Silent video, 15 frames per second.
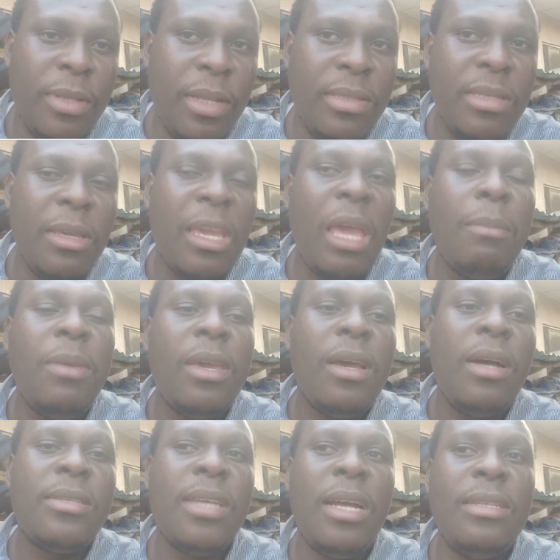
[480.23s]
The
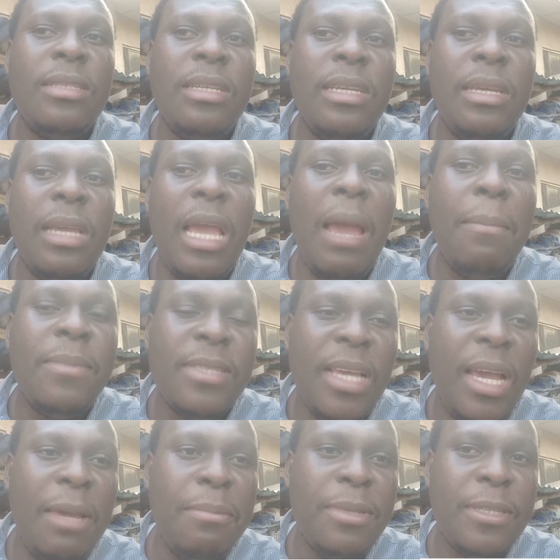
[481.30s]
chemicals and the
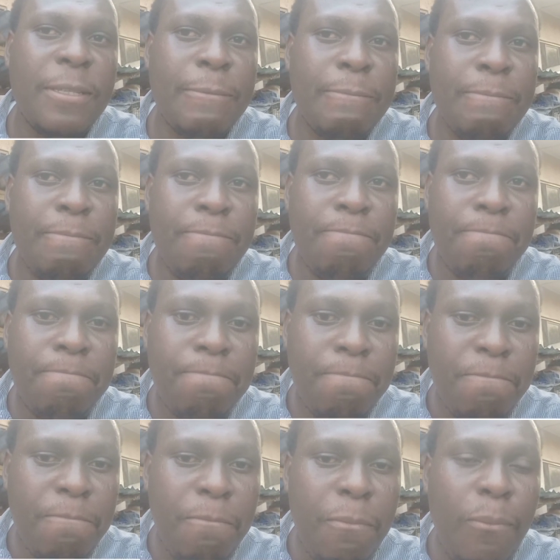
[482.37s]
enzymes
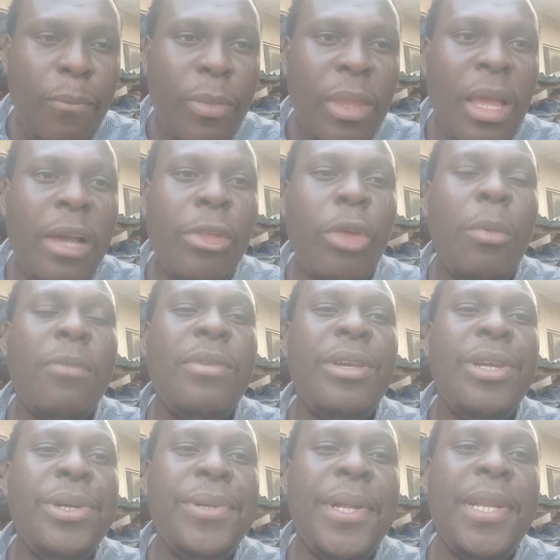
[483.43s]
and some of the
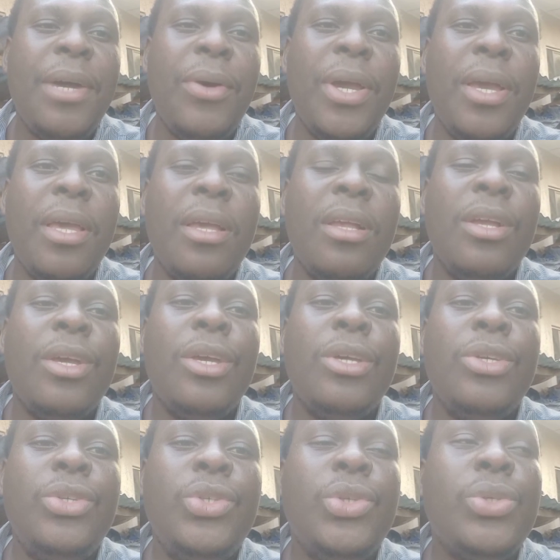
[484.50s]
ingredients that were
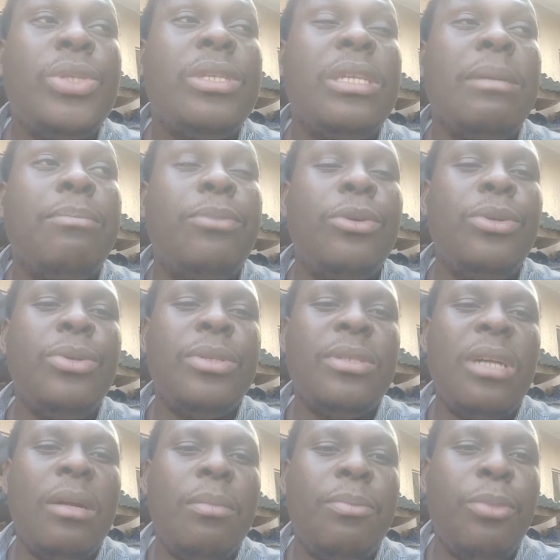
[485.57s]
used in producing
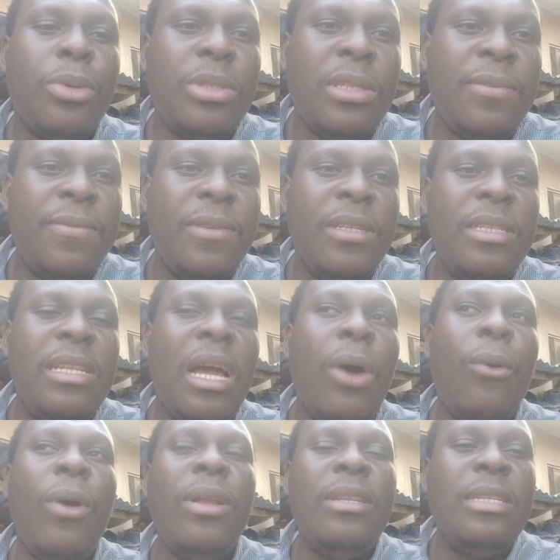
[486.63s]
poultry feed that
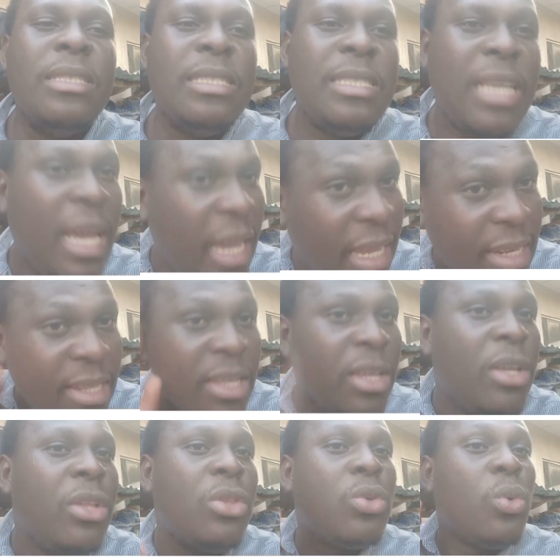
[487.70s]
were designed
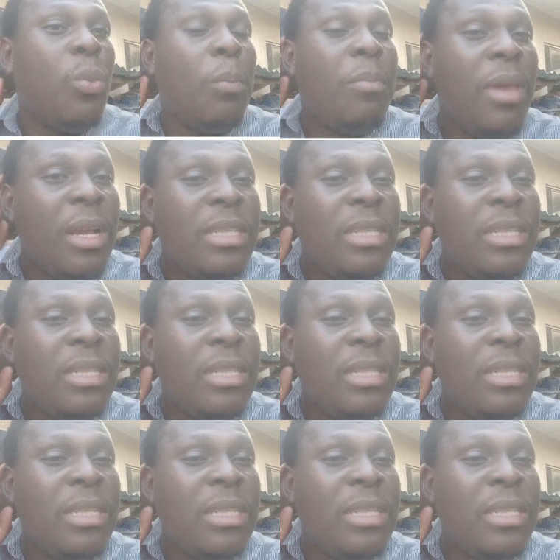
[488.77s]
to make the